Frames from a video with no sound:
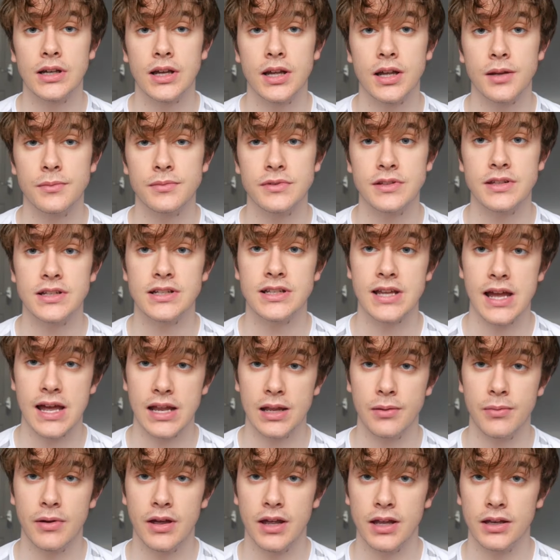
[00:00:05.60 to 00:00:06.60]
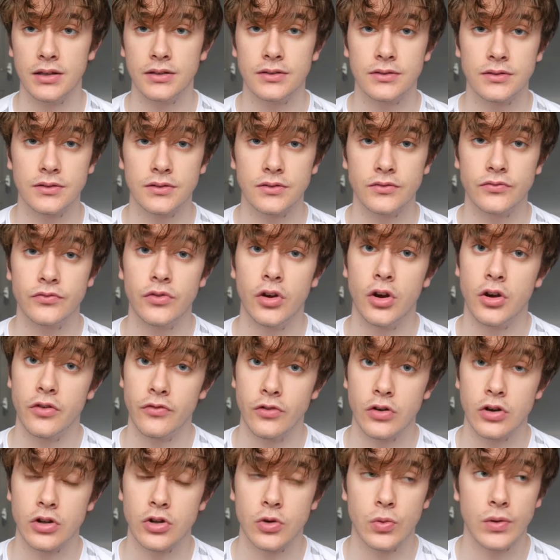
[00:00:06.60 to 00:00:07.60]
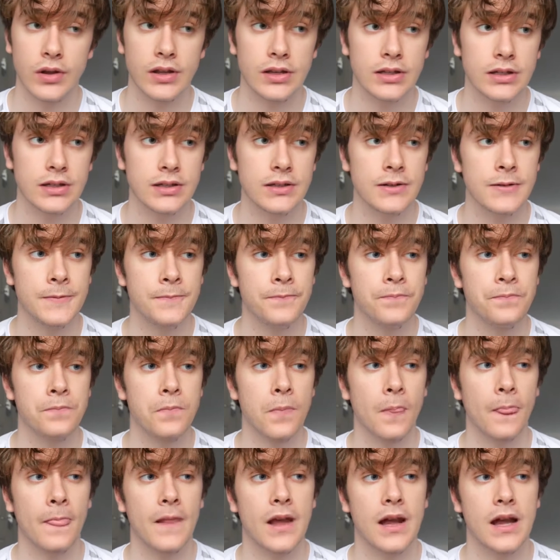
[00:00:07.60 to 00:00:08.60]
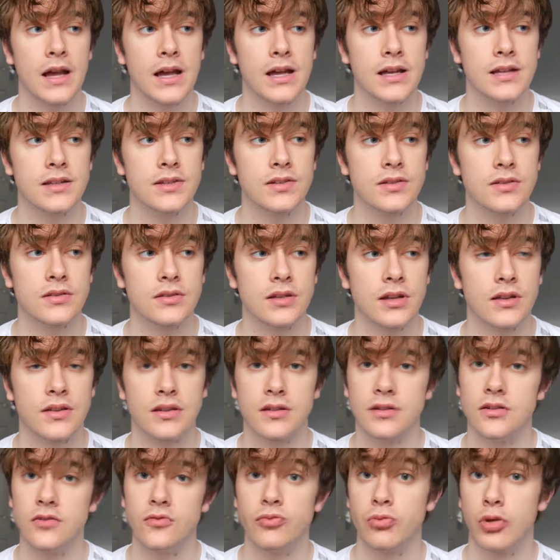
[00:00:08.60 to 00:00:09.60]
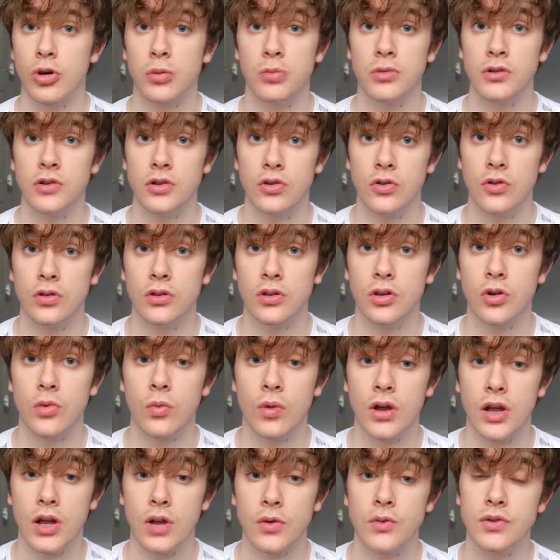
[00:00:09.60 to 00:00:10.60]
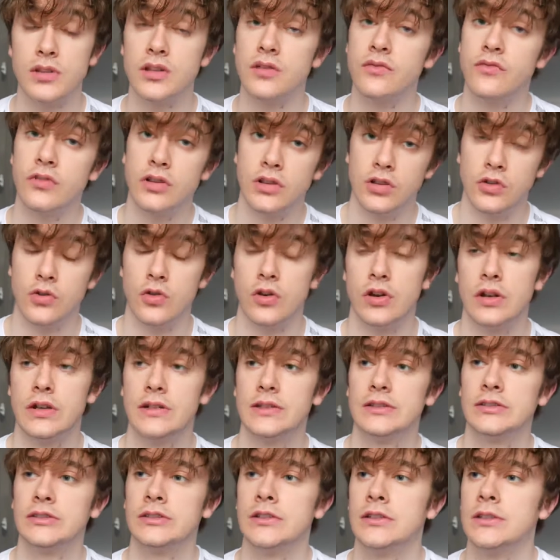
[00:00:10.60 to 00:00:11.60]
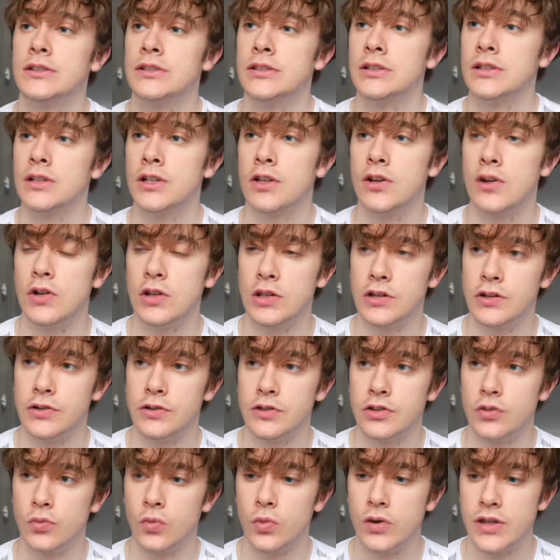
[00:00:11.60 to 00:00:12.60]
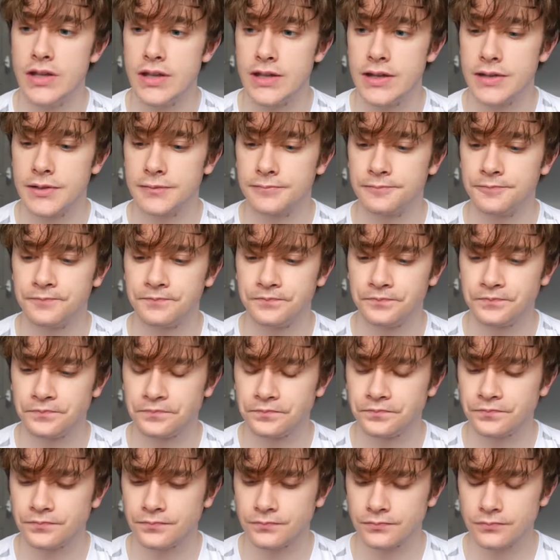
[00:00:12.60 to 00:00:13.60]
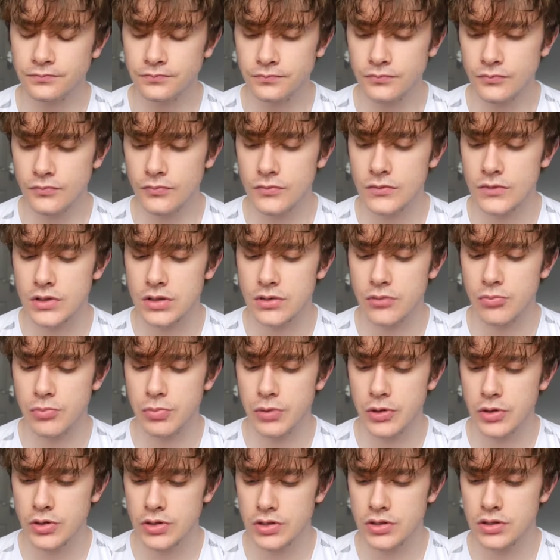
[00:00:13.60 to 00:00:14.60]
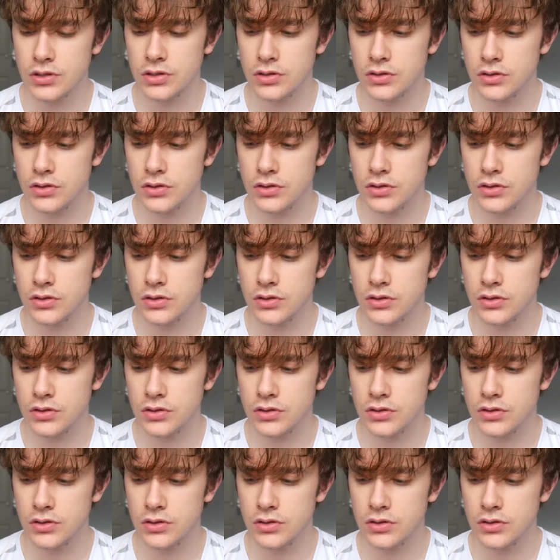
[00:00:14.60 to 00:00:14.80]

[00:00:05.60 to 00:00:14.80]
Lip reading: to the Taliban very, very quickly. As I think you're probably all aware, we did a video on it earlier in the week. But